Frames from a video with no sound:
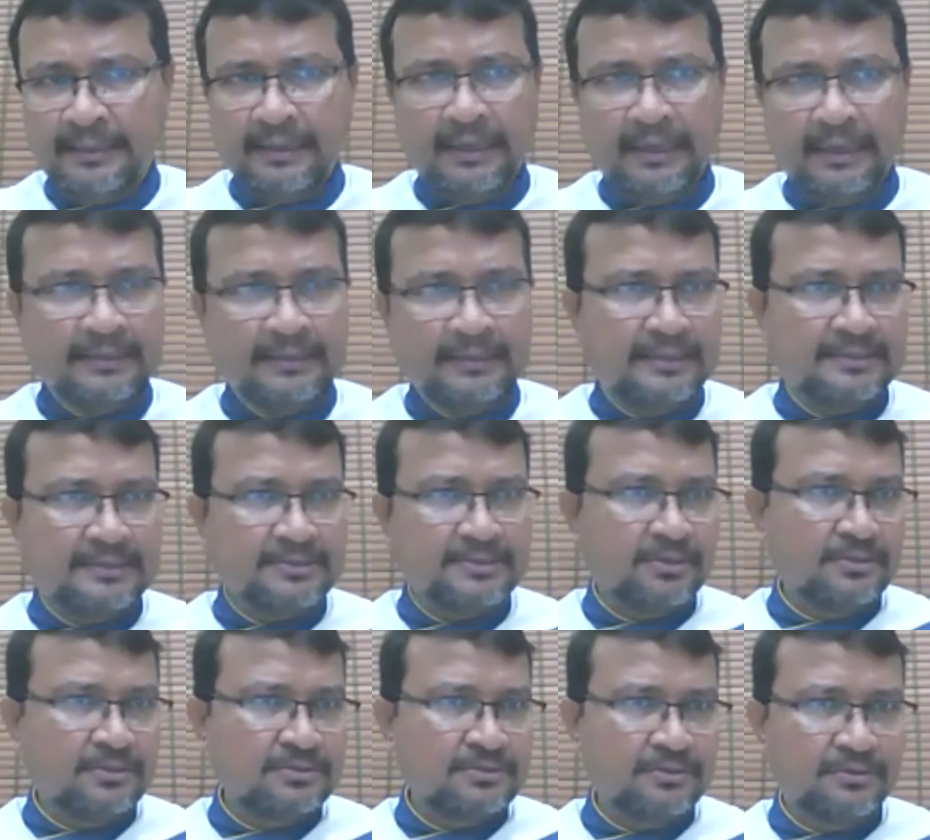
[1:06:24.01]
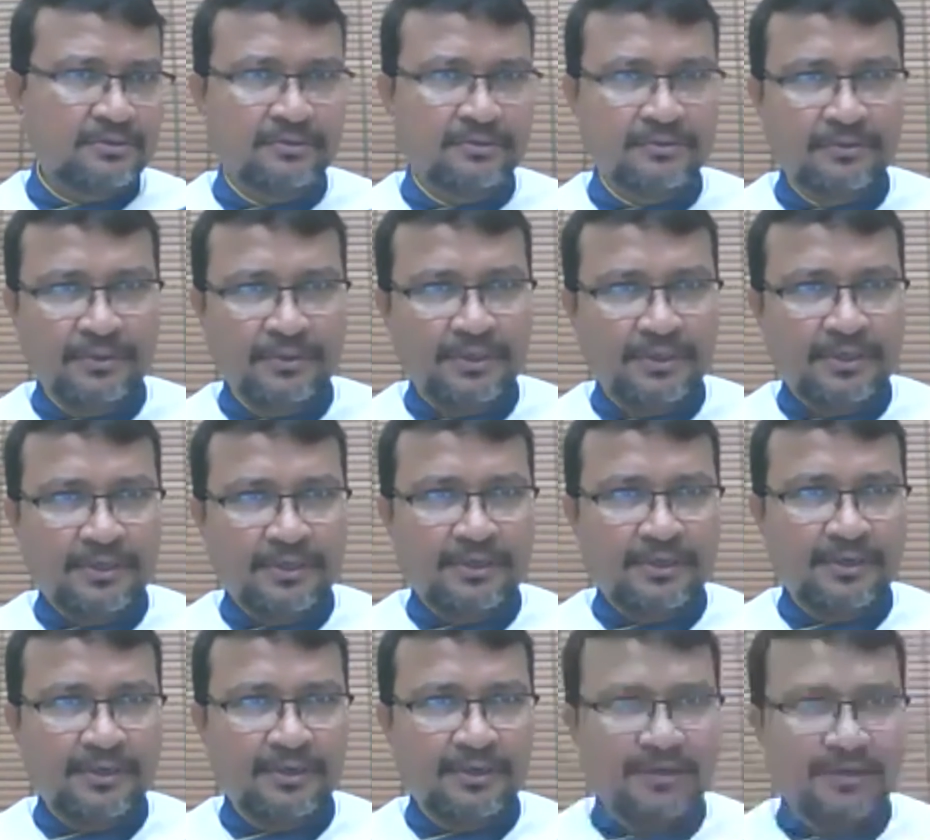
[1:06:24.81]
and there is also
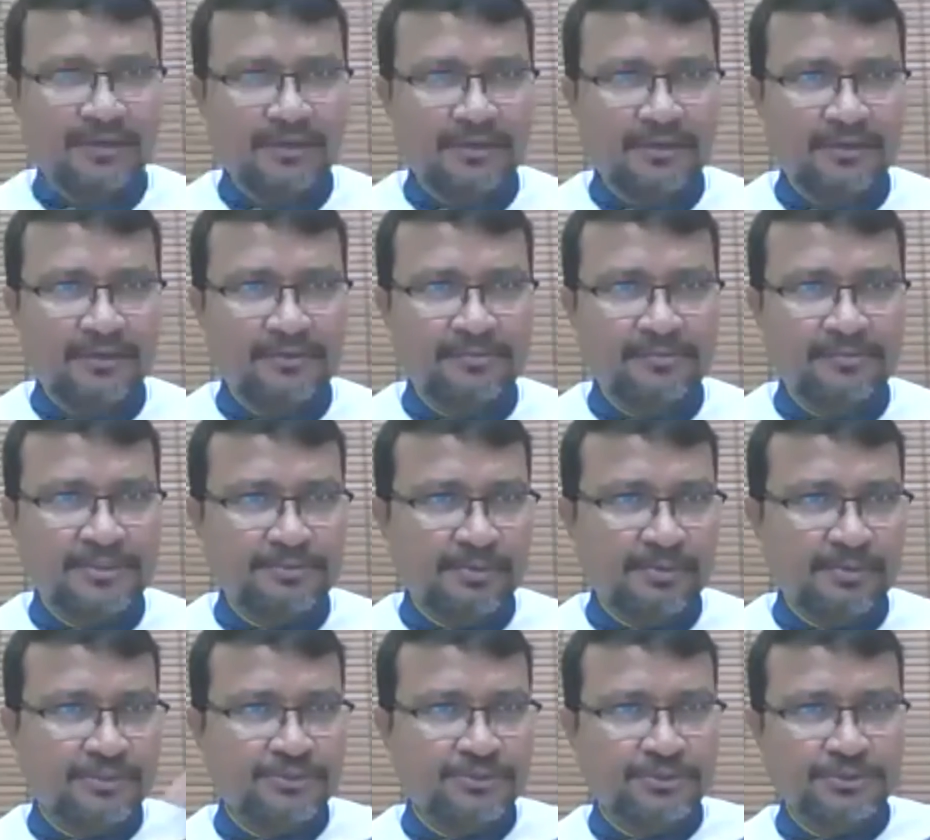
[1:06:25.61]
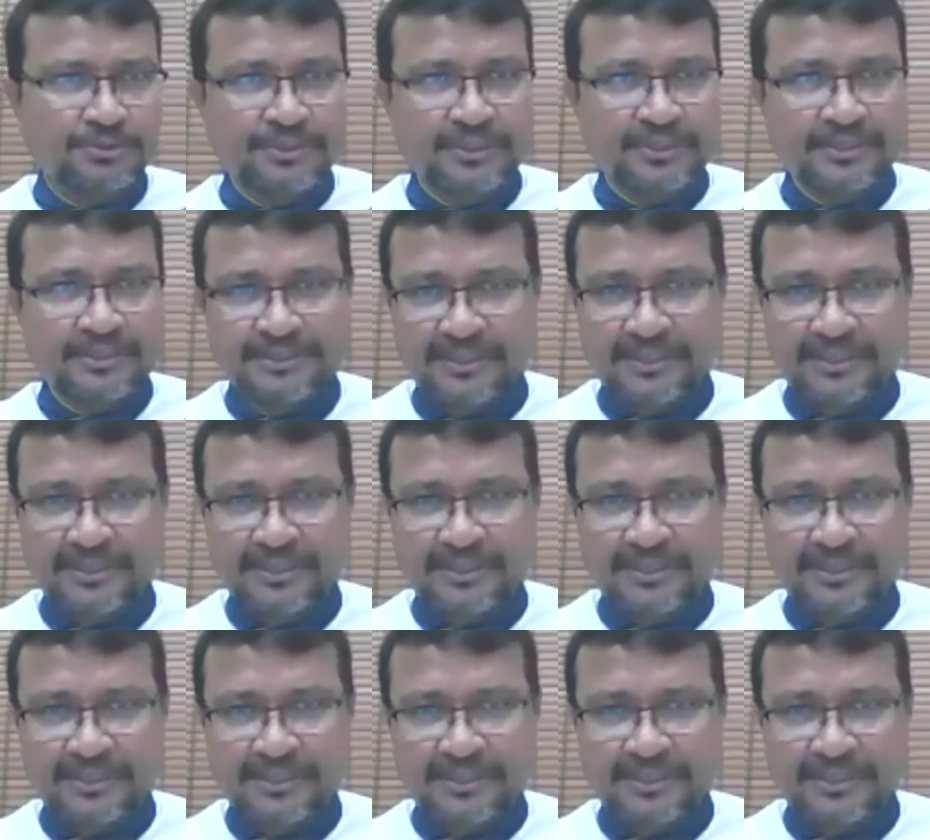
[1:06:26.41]
uh, Miss Manju here.